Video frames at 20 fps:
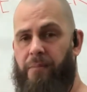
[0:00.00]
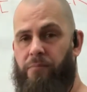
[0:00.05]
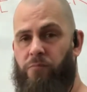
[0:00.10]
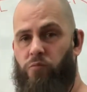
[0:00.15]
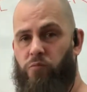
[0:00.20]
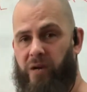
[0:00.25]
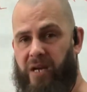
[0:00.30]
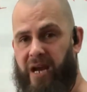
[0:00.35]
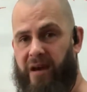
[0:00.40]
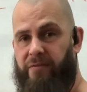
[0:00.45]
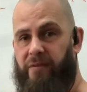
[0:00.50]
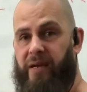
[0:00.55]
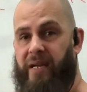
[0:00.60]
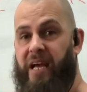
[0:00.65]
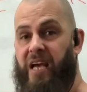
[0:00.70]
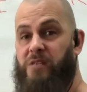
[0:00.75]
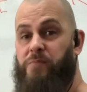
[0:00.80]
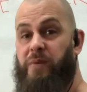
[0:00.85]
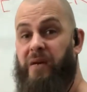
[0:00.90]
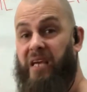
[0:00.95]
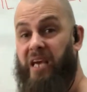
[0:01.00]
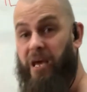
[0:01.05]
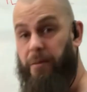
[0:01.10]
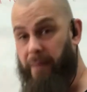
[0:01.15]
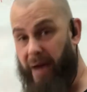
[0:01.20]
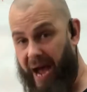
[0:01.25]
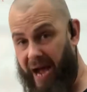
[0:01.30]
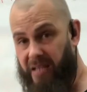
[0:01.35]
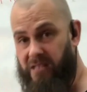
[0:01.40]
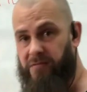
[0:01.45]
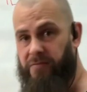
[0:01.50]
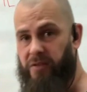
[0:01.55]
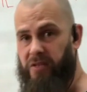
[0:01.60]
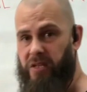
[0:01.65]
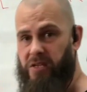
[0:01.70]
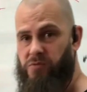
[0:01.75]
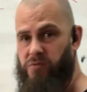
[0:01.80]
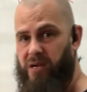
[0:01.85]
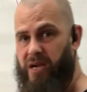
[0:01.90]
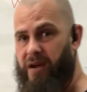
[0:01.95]
recovery days, but keep active on
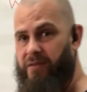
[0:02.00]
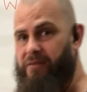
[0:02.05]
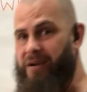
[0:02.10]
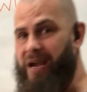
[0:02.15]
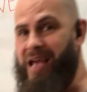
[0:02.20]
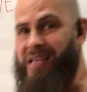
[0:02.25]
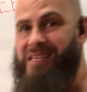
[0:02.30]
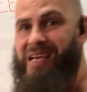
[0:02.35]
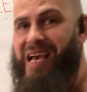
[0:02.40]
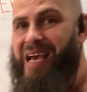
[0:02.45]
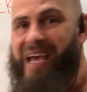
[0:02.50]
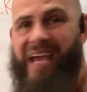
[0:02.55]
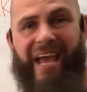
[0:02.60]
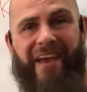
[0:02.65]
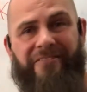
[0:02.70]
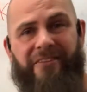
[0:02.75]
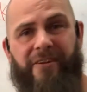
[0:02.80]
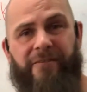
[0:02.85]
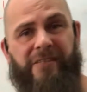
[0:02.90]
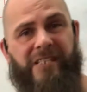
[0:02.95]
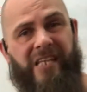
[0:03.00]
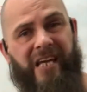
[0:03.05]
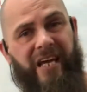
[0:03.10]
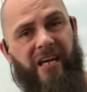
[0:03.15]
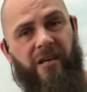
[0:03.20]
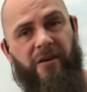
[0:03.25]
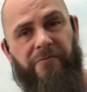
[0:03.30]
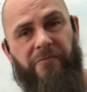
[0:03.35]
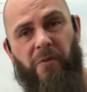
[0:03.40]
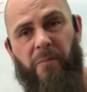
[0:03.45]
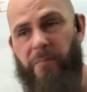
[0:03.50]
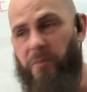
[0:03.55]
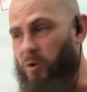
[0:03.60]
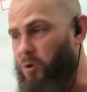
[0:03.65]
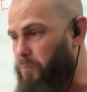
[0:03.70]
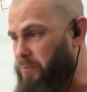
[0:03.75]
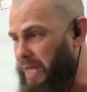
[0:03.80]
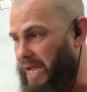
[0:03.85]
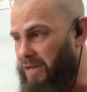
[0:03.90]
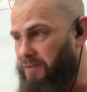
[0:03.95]
those recovery days. Even if it's kicking a football,
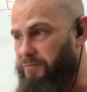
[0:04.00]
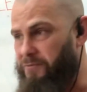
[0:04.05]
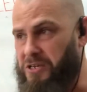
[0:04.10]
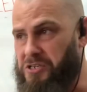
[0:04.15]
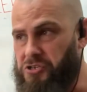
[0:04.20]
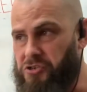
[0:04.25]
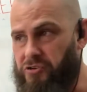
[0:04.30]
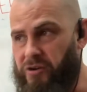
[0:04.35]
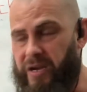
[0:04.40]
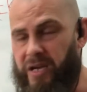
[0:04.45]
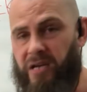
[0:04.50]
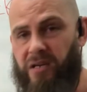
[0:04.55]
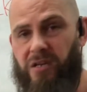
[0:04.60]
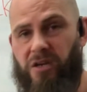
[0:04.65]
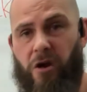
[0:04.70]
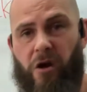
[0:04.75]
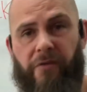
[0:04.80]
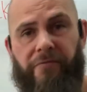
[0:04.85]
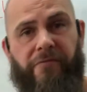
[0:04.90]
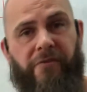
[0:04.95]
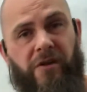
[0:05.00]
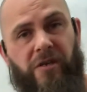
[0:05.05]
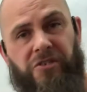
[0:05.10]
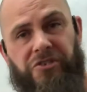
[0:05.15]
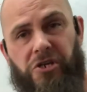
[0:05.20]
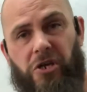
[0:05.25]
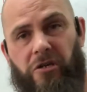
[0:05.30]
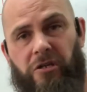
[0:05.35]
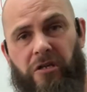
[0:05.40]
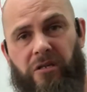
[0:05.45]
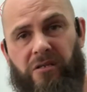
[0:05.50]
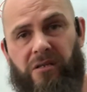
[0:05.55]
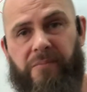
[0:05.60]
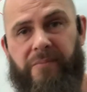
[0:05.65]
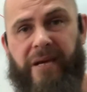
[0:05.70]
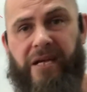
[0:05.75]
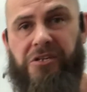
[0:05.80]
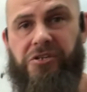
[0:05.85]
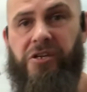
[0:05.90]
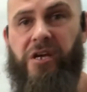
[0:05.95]
playing French cricket, go for a jog along the
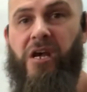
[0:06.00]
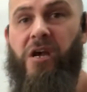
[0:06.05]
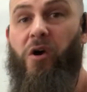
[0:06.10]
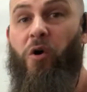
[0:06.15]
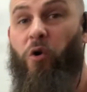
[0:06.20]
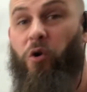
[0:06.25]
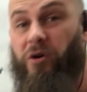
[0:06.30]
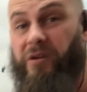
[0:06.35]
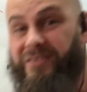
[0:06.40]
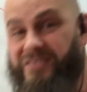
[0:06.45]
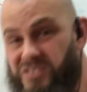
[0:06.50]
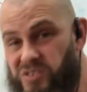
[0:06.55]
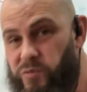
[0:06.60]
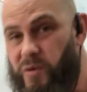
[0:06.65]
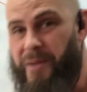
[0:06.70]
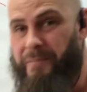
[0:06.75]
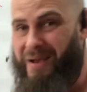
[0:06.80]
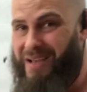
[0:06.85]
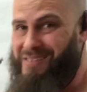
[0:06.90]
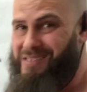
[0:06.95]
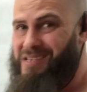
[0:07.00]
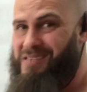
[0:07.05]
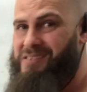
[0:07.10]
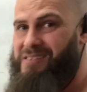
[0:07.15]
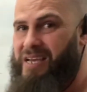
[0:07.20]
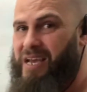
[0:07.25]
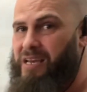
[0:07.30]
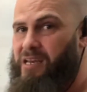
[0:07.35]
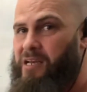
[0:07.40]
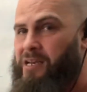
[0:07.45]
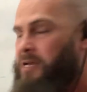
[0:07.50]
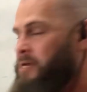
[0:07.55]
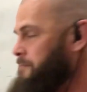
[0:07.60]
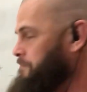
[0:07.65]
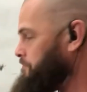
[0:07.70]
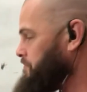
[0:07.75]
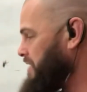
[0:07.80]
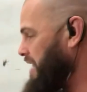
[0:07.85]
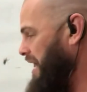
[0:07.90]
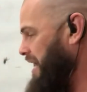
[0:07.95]
beach, or a swim, as I said.
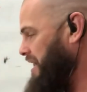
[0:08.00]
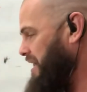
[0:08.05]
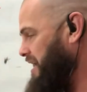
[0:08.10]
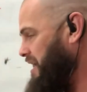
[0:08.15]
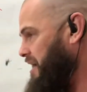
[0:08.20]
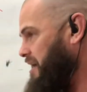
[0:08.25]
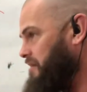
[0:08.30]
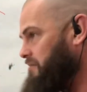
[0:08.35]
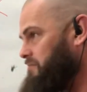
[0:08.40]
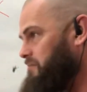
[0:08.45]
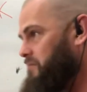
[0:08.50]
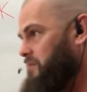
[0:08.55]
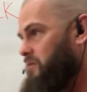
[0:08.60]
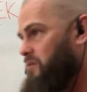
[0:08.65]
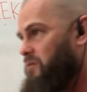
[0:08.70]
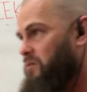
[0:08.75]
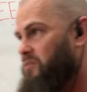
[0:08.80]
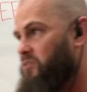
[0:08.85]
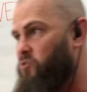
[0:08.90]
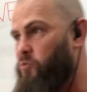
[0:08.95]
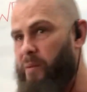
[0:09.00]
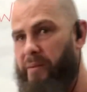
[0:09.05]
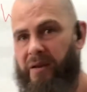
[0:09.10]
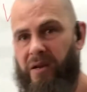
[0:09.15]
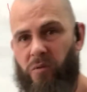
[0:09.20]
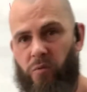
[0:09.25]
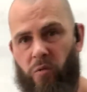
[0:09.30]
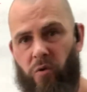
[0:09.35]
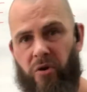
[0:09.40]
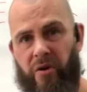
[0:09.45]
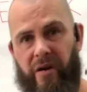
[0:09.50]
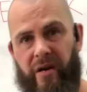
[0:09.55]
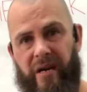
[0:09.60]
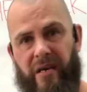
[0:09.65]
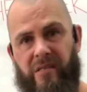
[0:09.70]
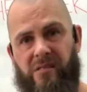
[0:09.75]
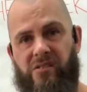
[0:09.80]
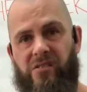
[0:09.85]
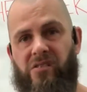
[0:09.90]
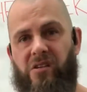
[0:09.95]
Swimming in water
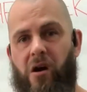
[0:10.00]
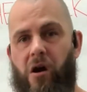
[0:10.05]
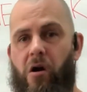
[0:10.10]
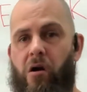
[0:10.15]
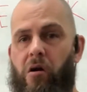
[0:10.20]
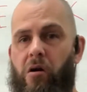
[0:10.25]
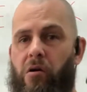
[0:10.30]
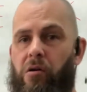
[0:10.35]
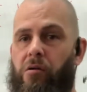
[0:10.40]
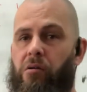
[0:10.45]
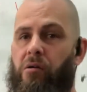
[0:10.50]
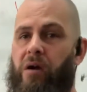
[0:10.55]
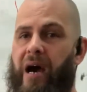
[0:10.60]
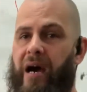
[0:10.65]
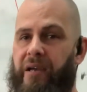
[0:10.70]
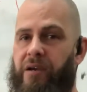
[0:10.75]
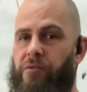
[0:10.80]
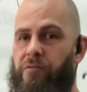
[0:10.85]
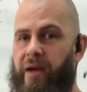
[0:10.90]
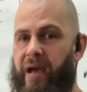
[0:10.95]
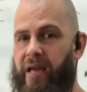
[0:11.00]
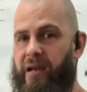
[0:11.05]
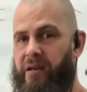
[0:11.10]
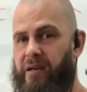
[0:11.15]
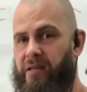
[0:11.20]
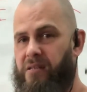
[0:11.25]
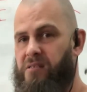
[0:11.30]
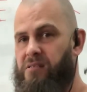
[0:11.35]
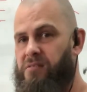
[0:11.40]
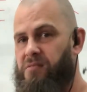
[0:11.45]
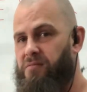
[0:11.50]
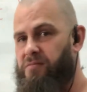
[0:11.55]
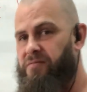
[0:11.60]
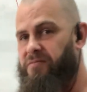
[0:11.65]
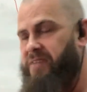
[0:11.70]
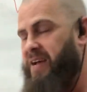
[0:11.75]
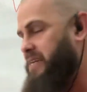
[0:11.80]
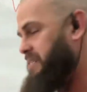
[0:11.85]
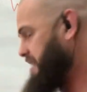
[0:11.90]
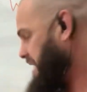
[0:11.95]
is so underrated, it's
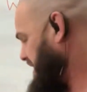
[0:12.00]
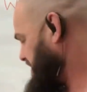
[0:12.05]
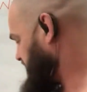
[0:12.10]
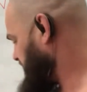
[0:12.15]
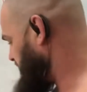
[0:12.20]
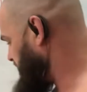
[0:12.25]
fantastic